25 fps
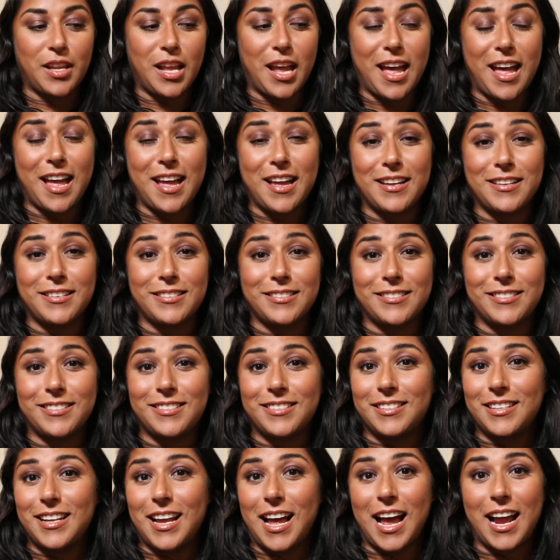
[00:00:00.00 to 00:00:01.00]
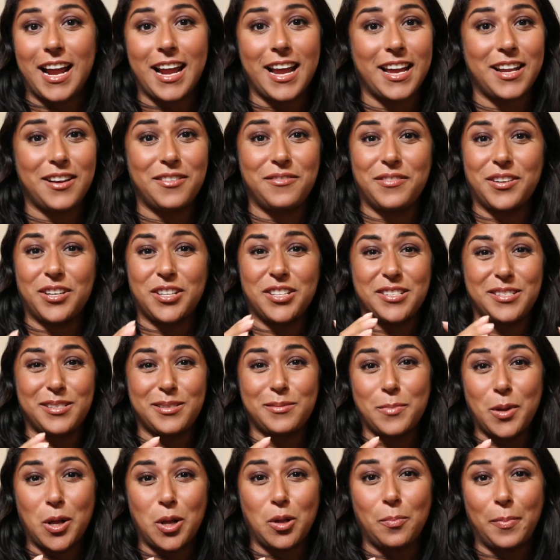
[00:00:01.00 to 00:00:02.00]
And I had a very
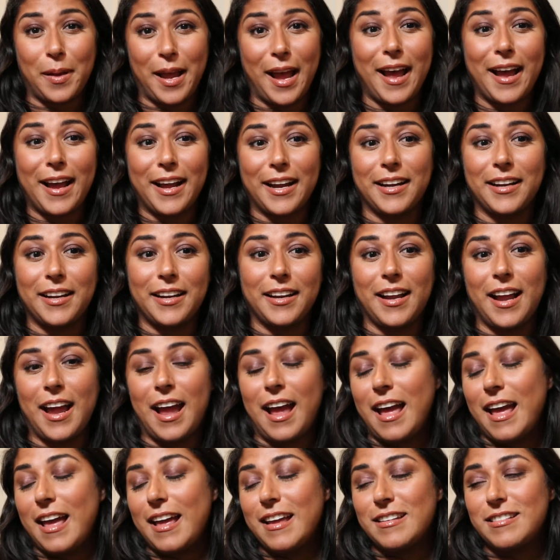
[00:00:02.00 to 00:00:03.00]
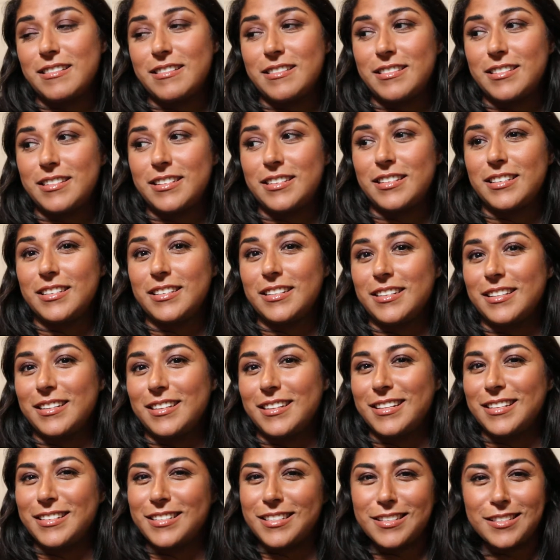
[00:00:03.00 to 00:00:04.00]
small bag, and
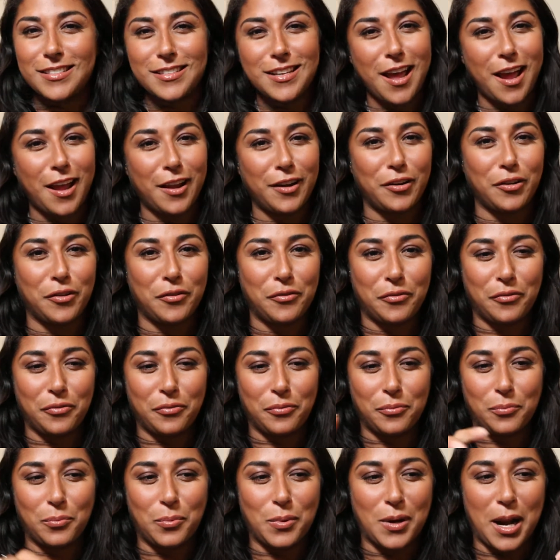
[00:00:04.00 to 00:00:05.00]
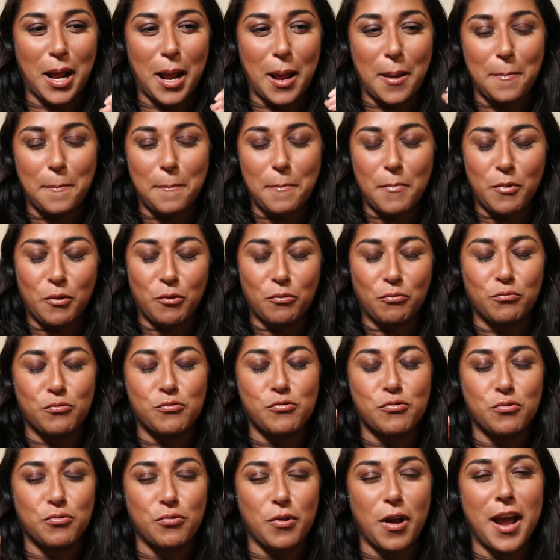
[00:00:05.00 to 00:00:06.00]
this is kind of what I'm
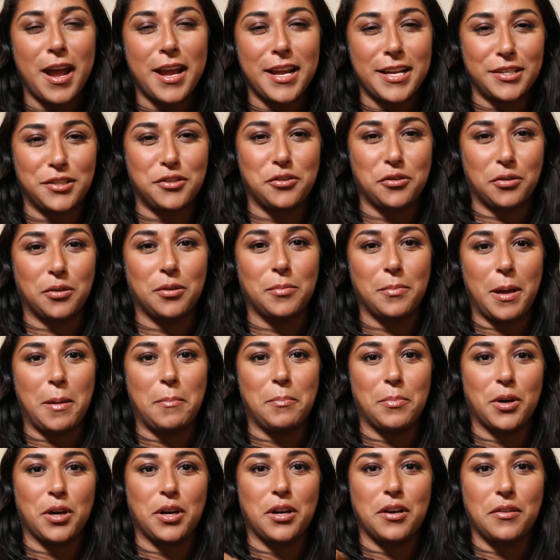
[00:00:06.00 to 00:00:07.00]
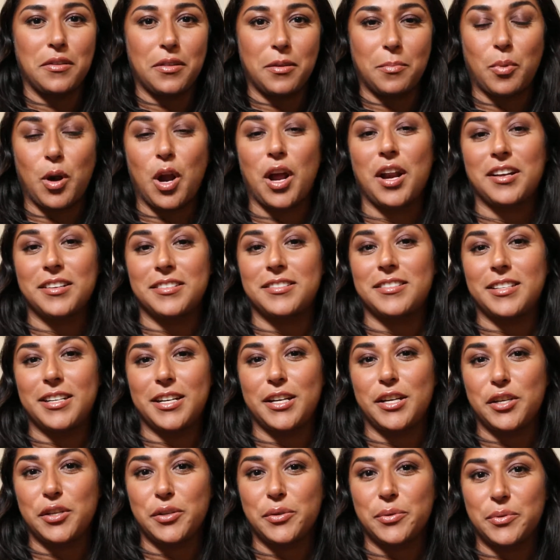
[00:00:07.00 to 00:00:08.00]
trying to remember, the products that I
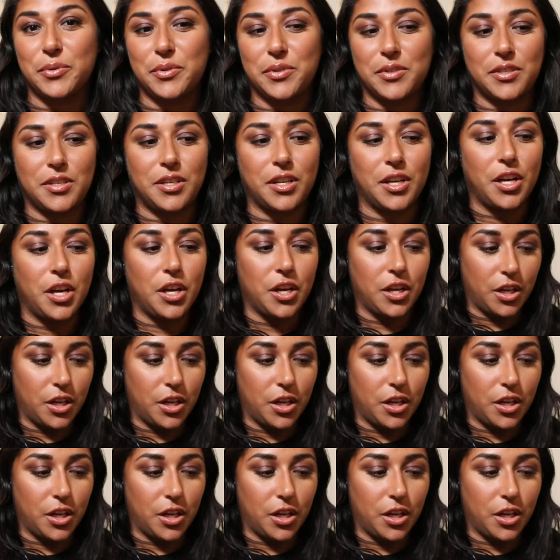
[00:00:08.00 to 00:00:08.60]
used.